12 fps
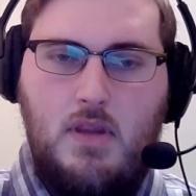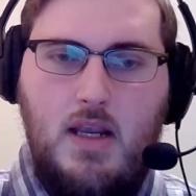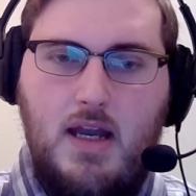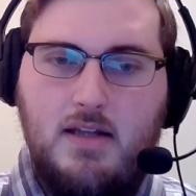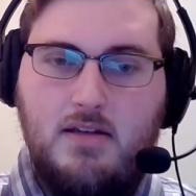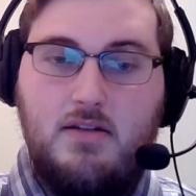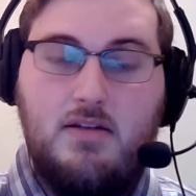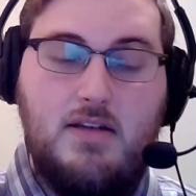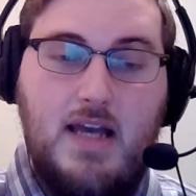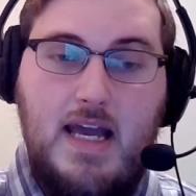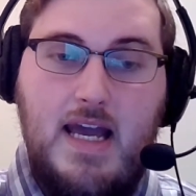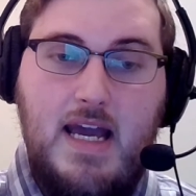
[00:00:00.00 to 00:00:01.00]
And since it's
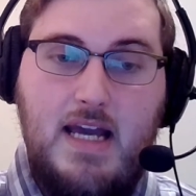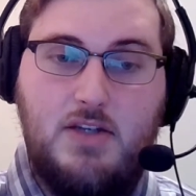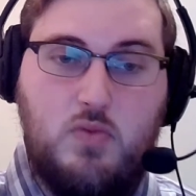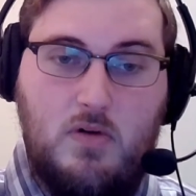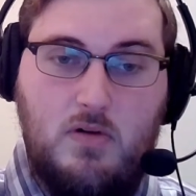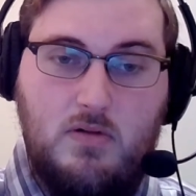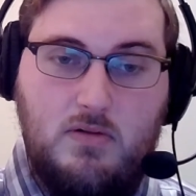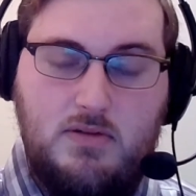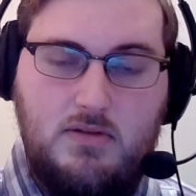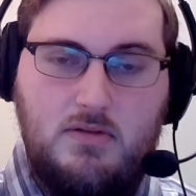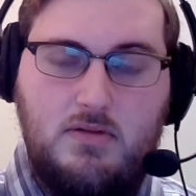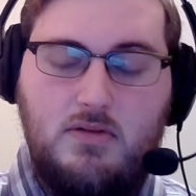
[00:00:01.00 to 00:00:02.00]
his world,
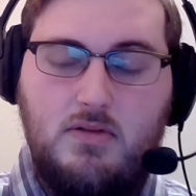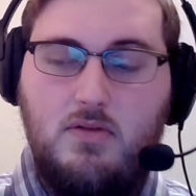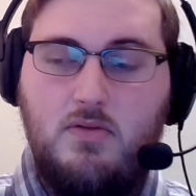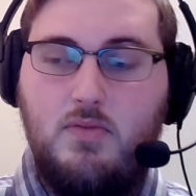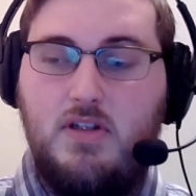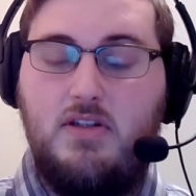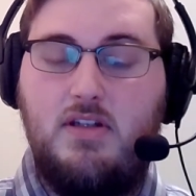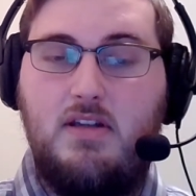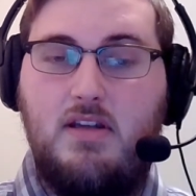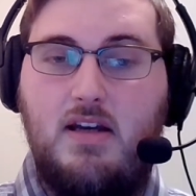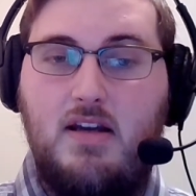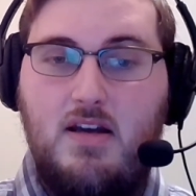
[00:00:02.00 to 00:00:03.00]
we see
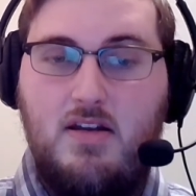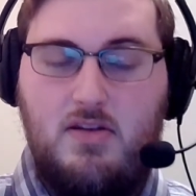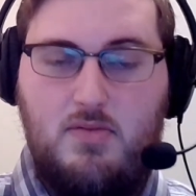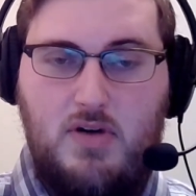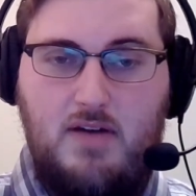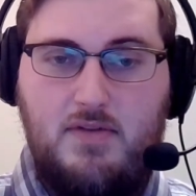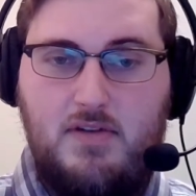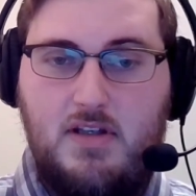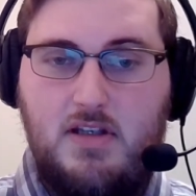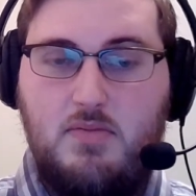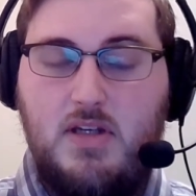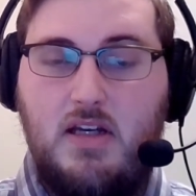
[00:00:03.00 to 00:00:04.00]
that the
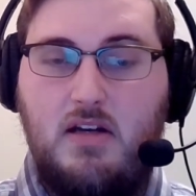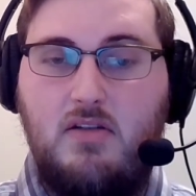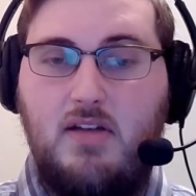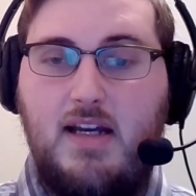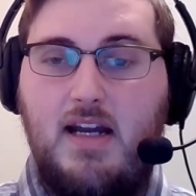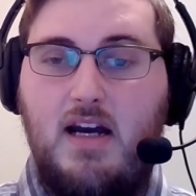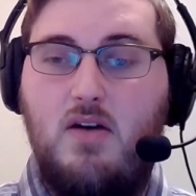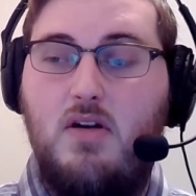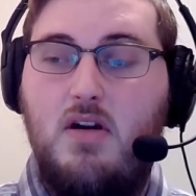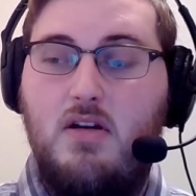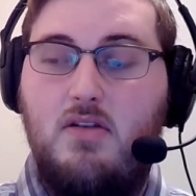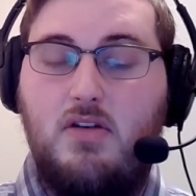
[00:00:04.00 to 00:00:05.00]
prophecies being laid out,
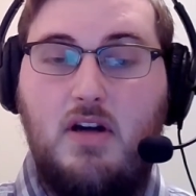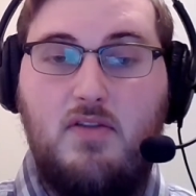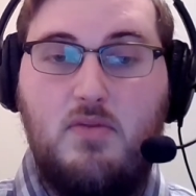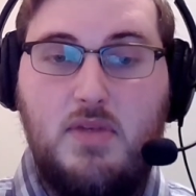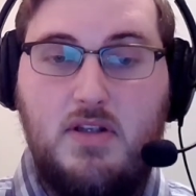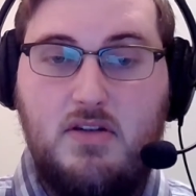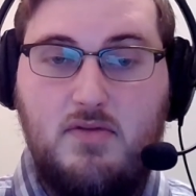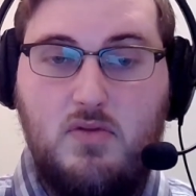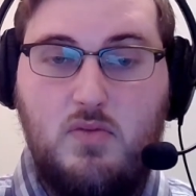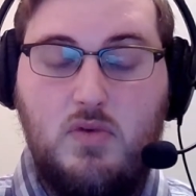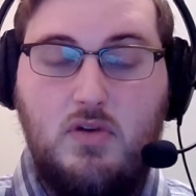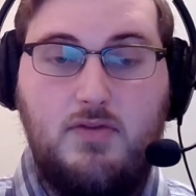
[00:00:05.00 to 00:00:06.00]
the governments of the
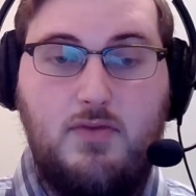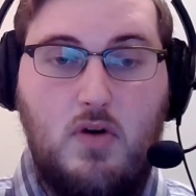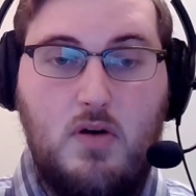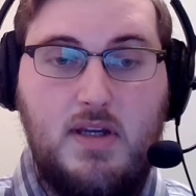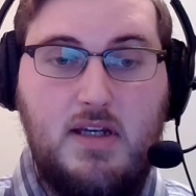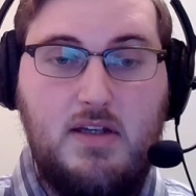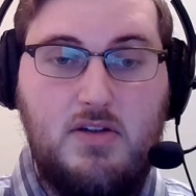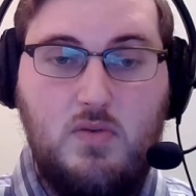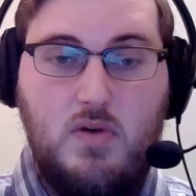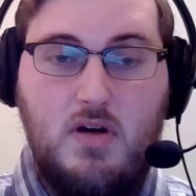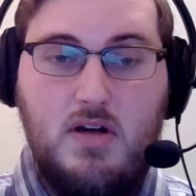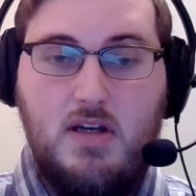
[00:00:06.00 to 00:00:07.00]
world forming into
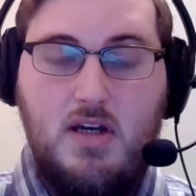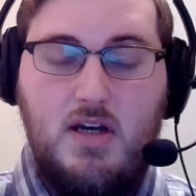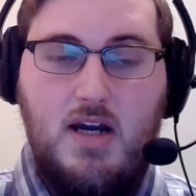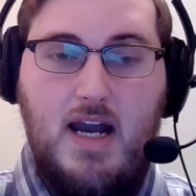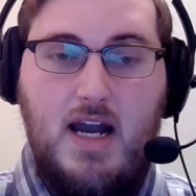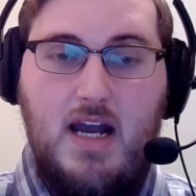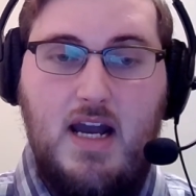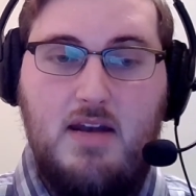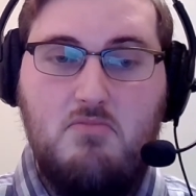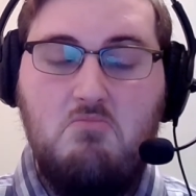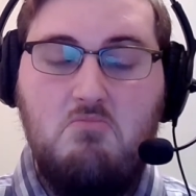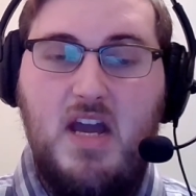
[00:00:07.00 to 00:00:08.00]
one
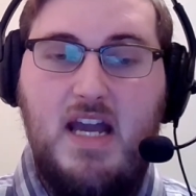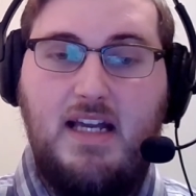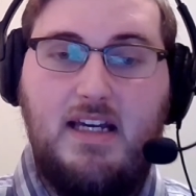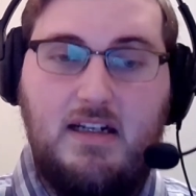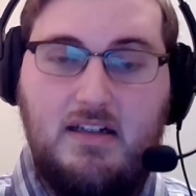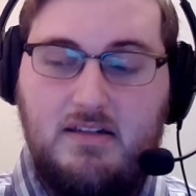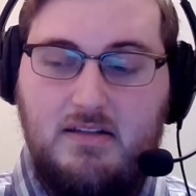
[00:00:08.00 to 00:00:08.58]
and making